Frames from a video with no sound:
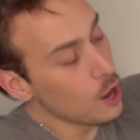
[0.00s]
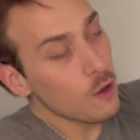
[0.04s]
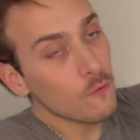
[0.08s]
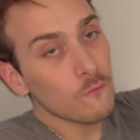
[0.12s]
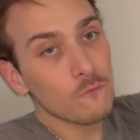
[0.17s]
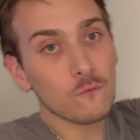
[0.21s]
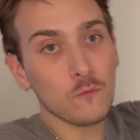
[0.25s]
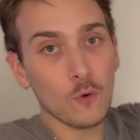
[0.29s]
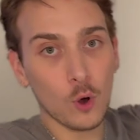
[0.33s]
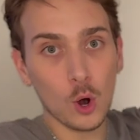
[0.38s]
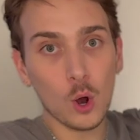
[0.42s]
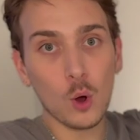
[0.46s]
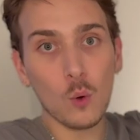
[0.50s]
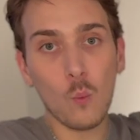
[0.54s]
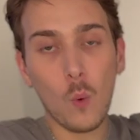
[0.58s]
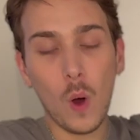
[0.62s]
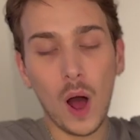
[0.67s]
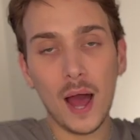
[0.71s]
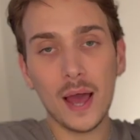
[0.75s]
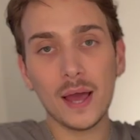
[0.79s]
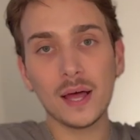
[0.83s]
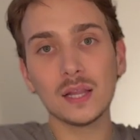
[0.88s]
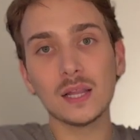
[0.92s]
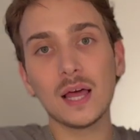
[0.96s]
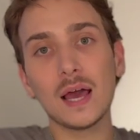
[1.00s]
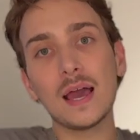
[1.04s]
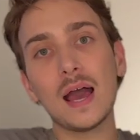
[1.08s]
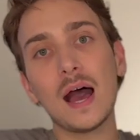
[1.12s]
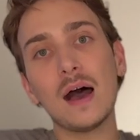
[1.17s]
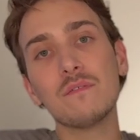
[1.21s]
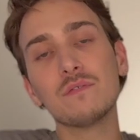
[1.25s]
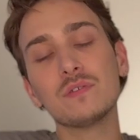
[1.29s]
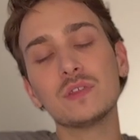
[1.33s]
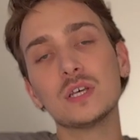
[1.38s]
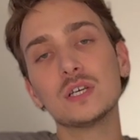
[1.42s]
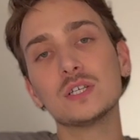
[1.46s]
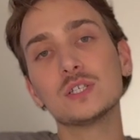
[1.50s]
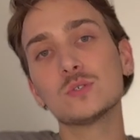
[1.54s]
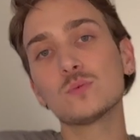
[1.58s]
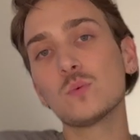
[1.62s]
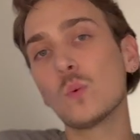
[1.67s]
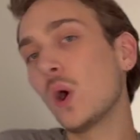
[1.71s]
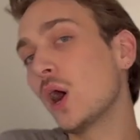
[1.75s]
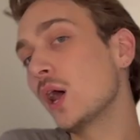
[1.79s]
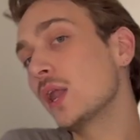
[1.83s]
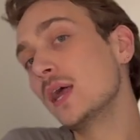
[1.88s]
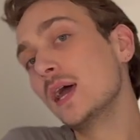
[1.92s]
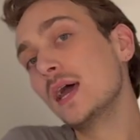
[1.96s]
for a while. I have this
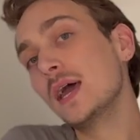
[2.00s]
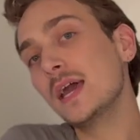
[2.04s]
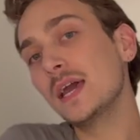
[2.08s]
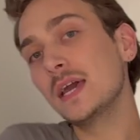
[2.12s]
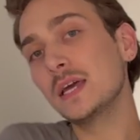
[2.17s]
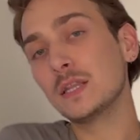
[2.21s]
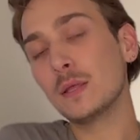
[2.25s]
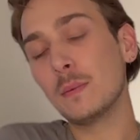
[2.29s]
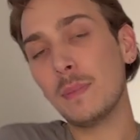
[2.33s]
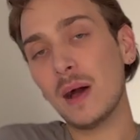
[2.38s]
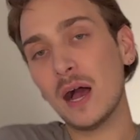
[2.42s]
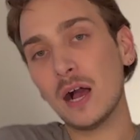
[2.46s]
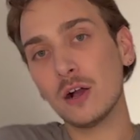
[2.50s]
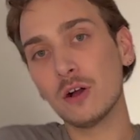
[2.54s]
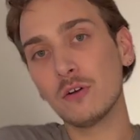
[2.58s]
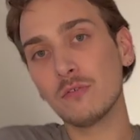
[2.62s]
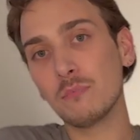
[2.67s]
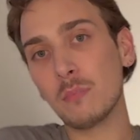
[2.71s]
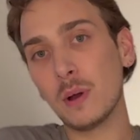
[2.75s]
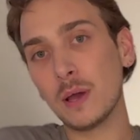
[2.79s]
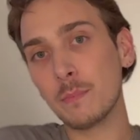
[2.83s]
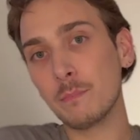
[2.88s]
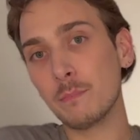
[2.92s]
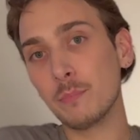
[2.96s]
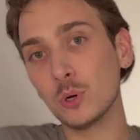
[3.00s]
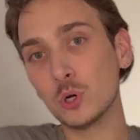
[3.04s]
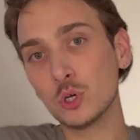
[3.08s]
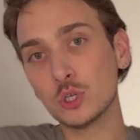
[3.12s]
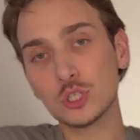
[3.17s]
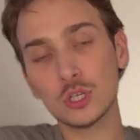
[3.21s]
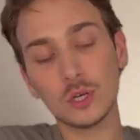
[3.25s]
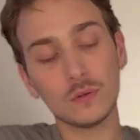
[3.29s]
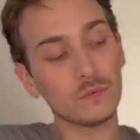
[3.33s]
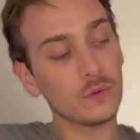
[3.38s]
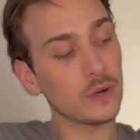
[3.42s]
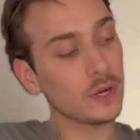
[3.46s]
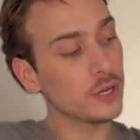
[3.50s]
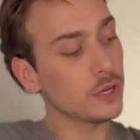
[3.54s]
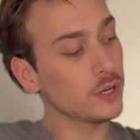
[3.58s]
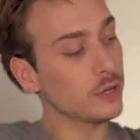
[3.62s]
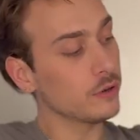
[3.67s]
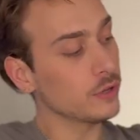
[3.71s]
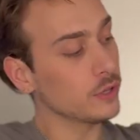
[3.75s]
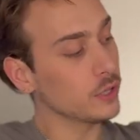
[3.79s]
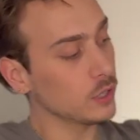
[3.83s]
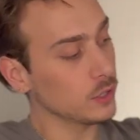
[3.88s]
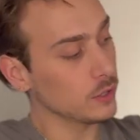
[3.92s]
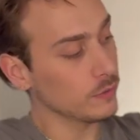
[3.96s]
one in the back of my bookshelf right here in
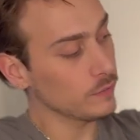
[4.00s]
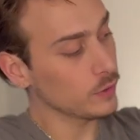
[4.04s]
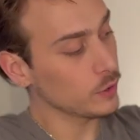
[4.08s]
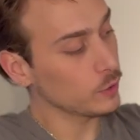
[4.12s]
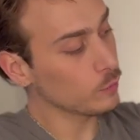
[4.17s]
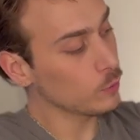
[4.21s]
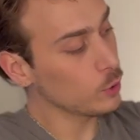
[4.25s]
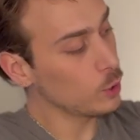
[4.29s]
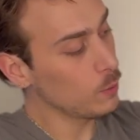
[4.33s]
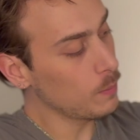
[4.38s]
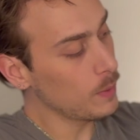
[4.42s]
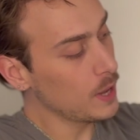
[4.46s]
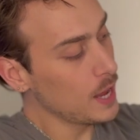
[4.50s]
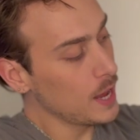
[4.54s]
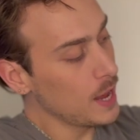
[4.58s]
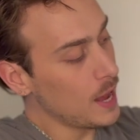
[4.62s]
the living room.